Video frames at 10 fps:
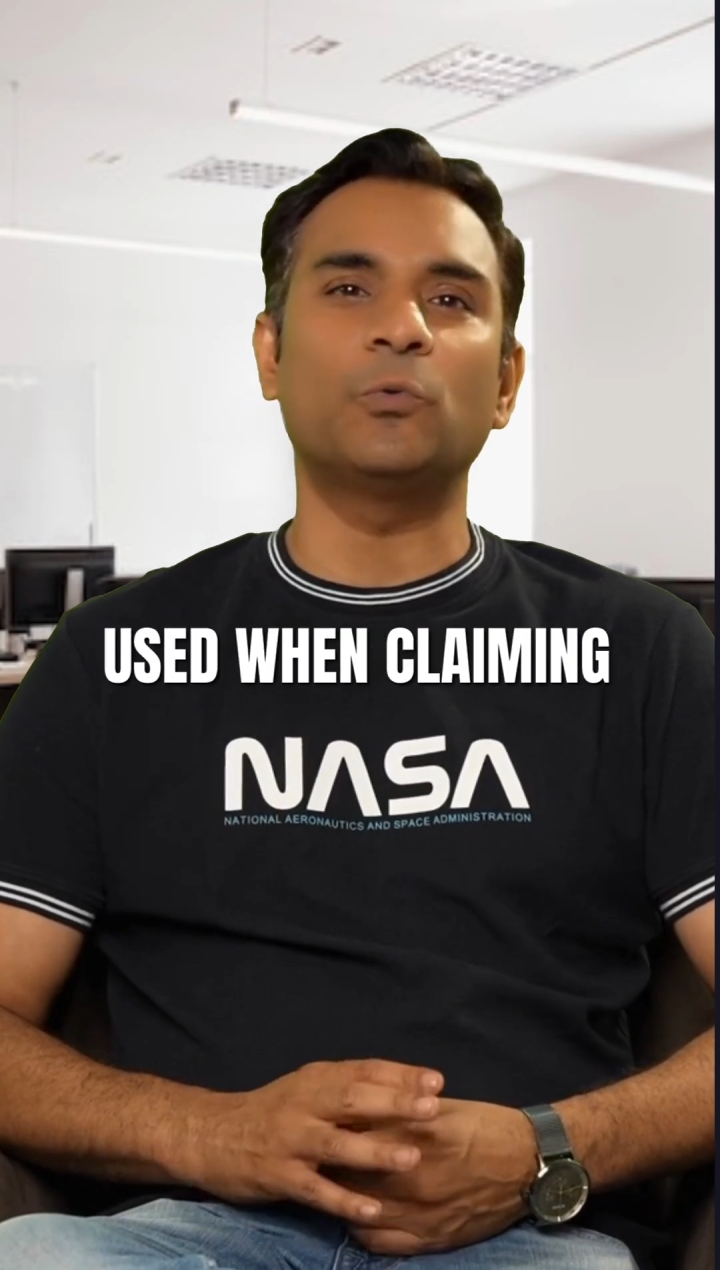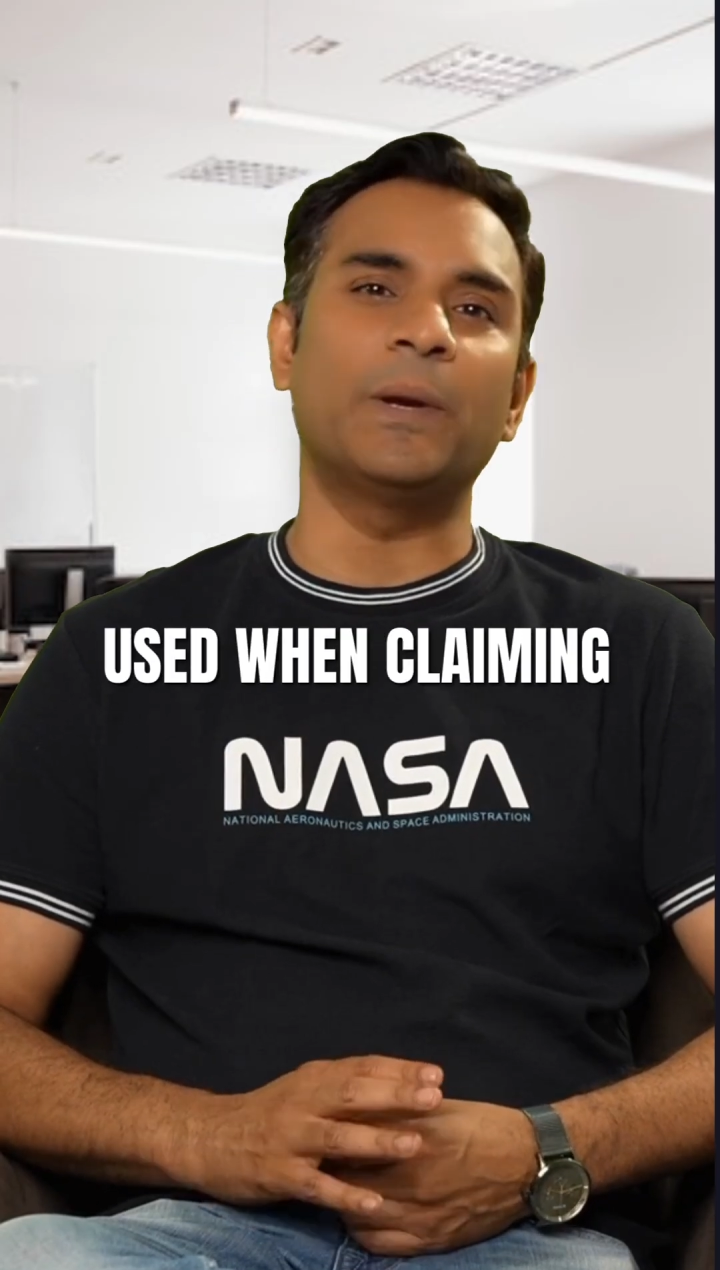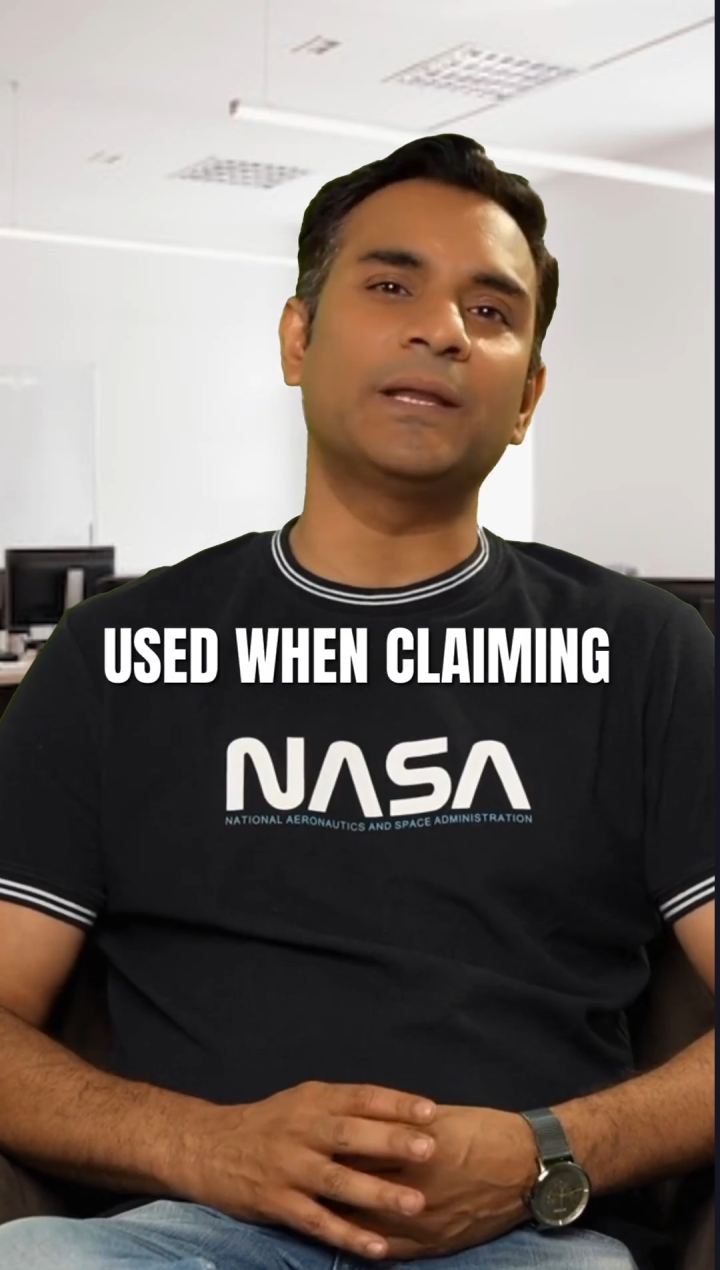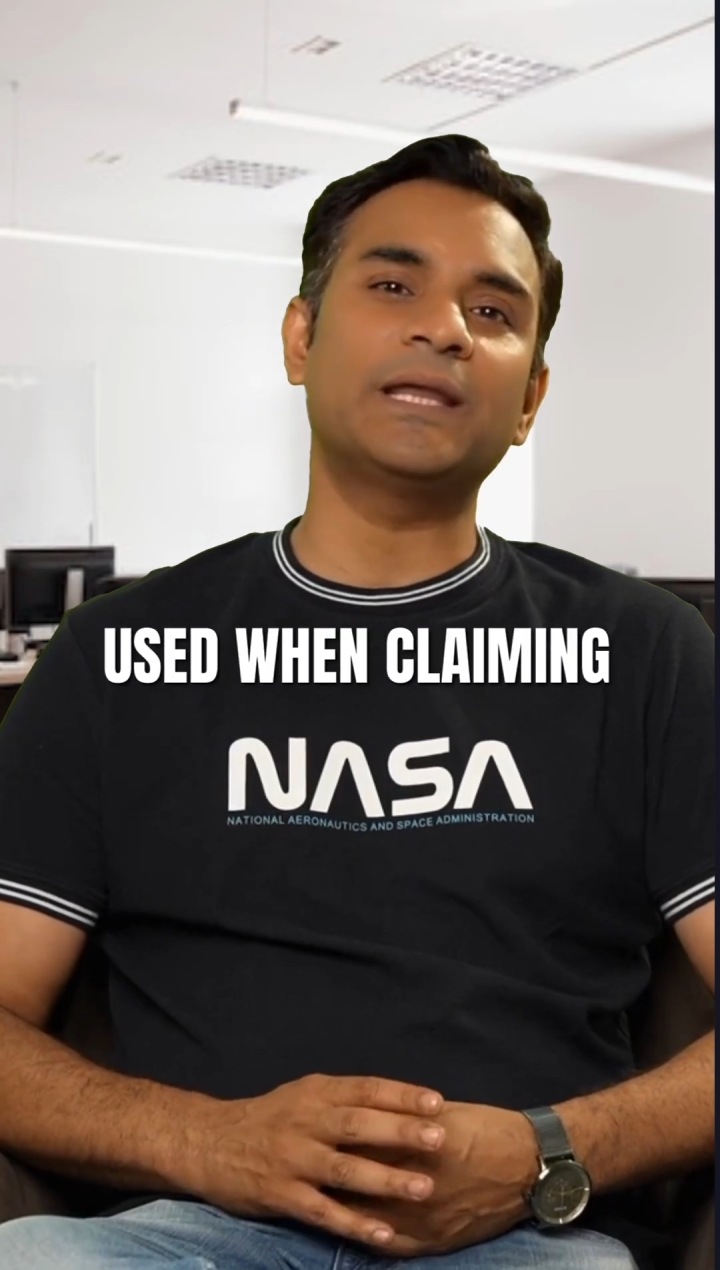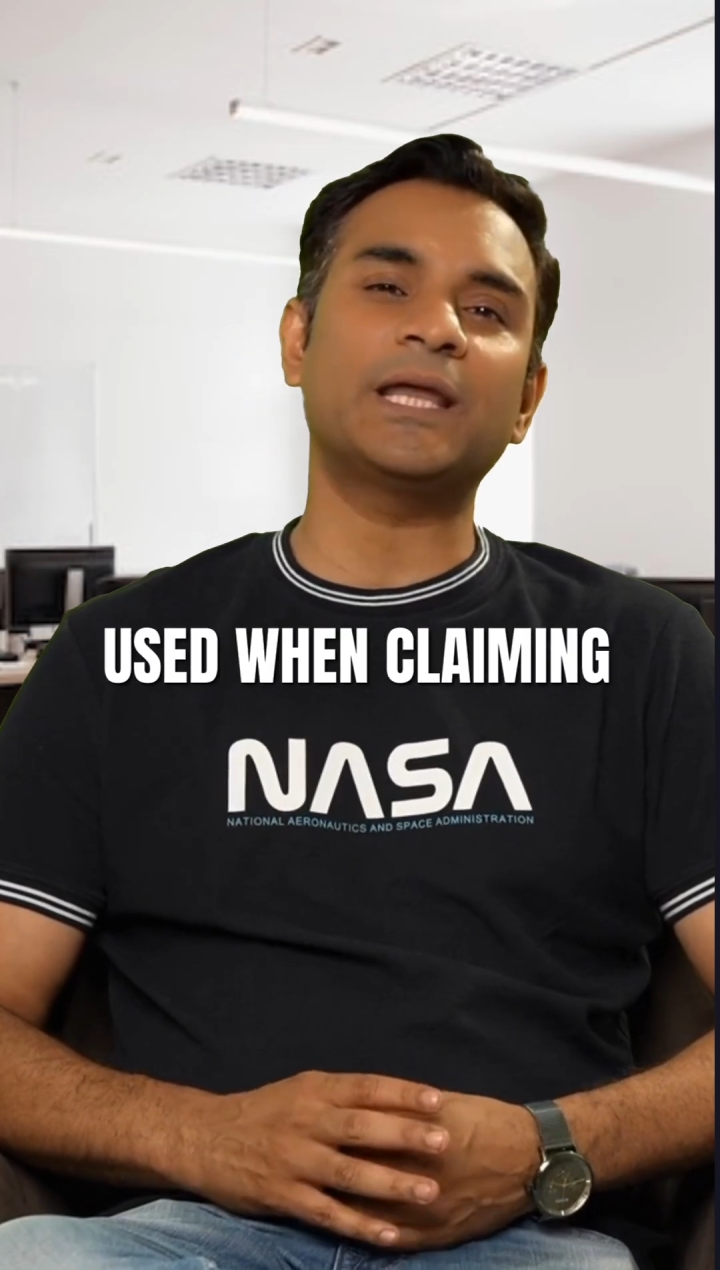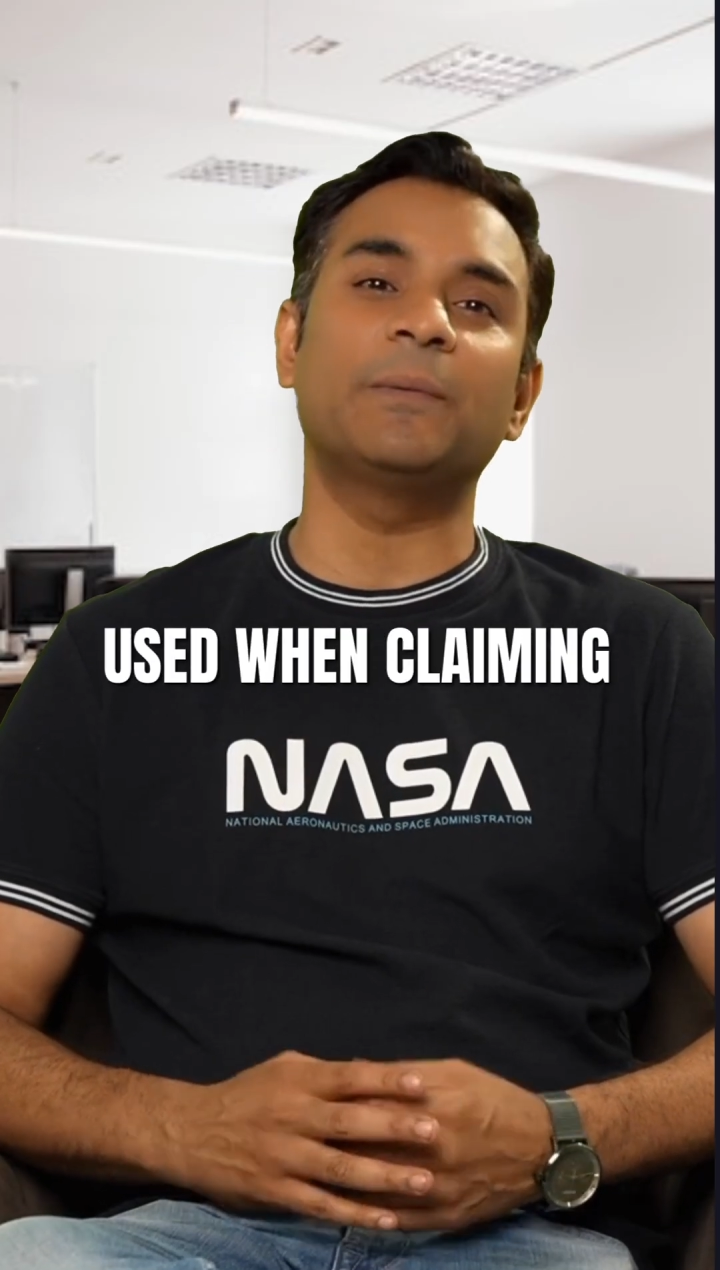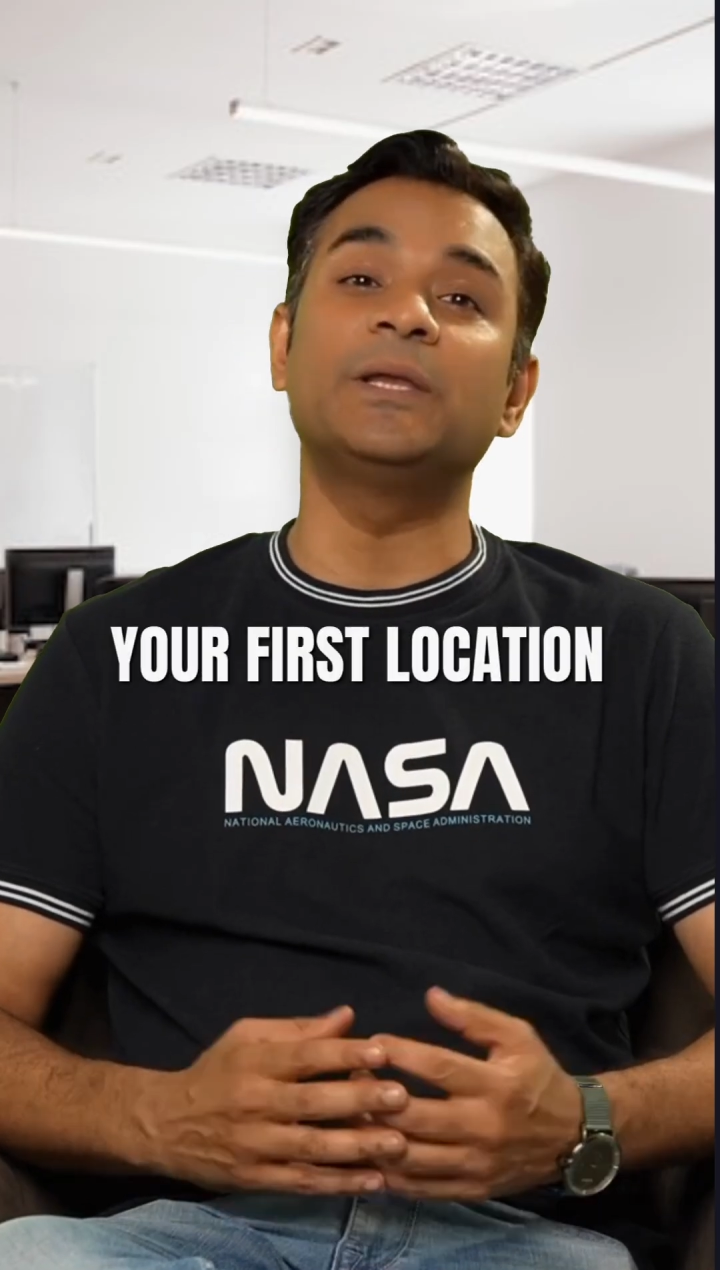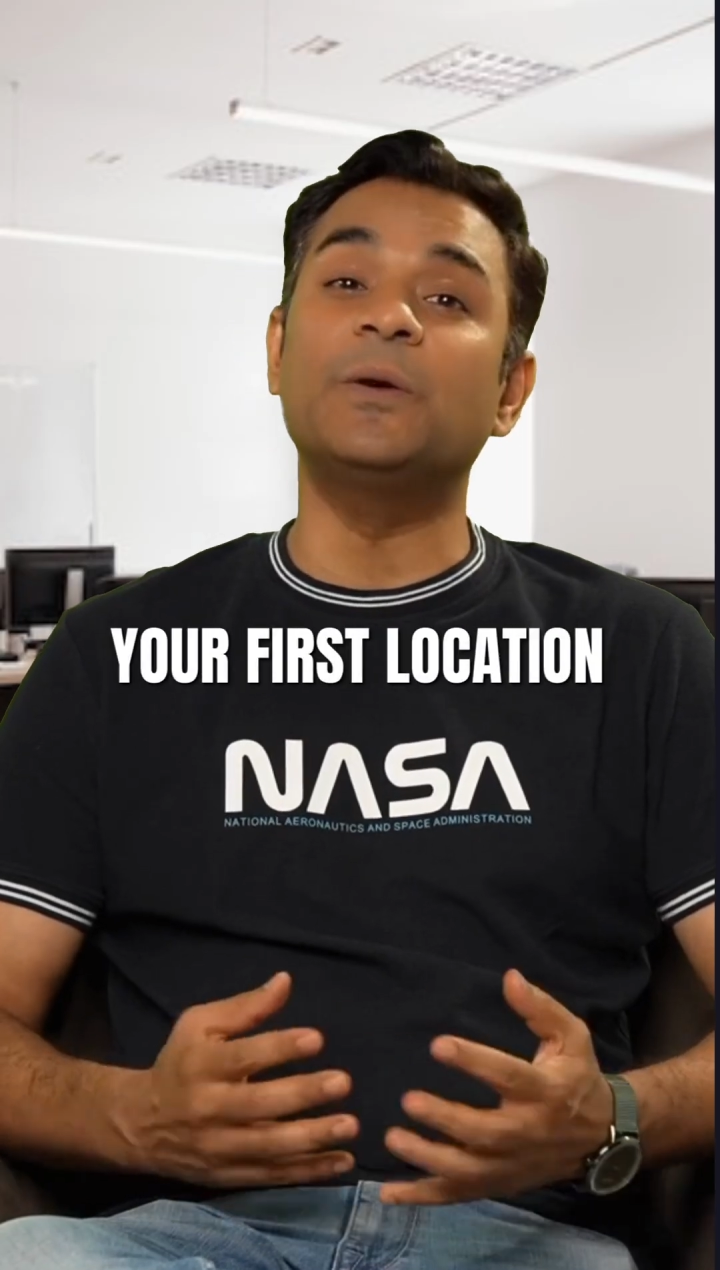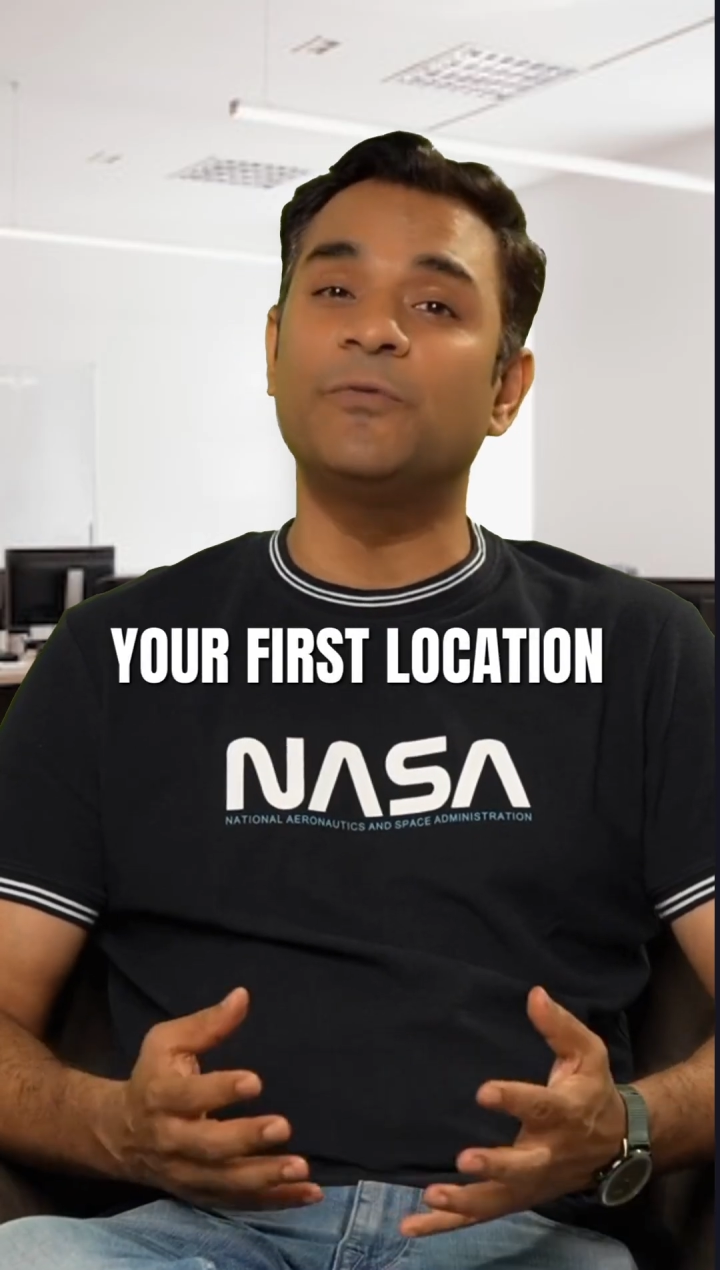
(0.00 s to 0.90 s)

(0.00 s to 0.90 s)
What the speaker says: when claiming your